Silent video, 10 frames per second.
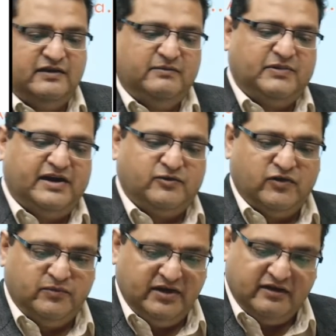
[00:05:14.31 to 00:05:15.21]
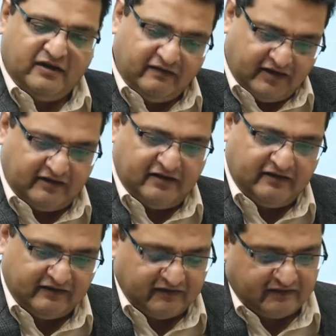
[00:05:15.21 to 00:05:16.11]
plaint could be rejected.
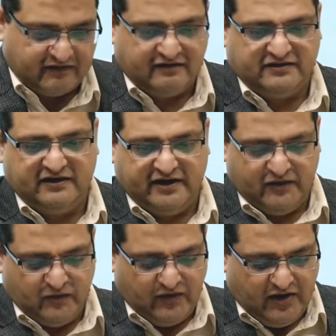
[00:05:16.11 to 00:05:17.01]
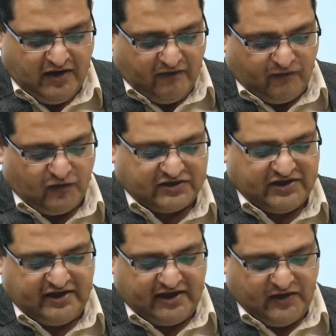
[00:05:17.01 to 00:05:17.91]
This is the third scenario. Fourth
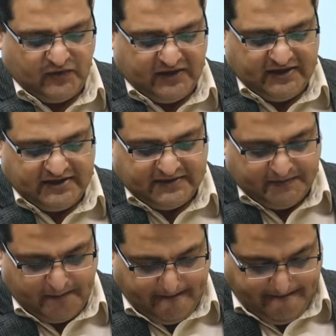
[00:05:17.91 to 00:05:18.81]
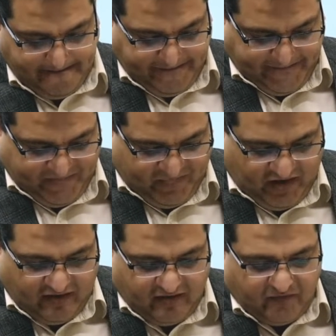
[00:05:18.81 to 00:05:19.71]
scenario is
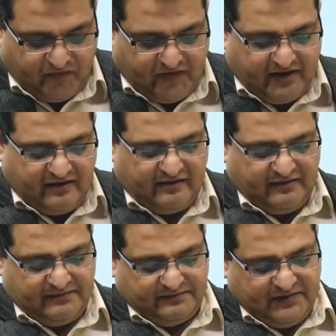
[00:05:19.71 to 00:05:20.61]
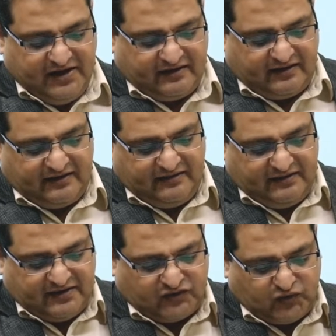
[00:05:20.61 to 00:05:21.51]
where
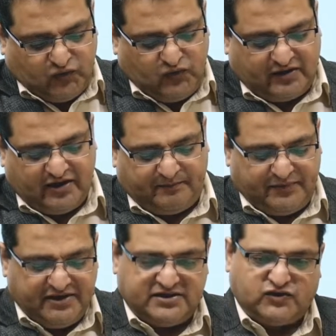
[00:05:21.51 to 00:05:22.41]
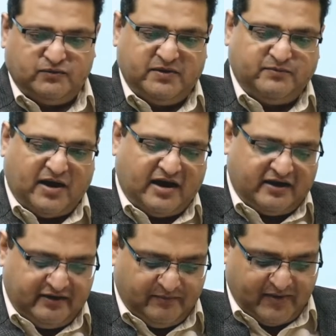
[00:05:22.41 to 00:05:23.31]
the suit appears to be
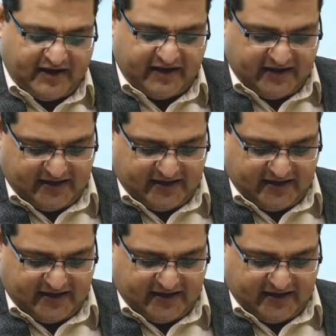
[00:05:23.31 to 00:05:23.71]
barred by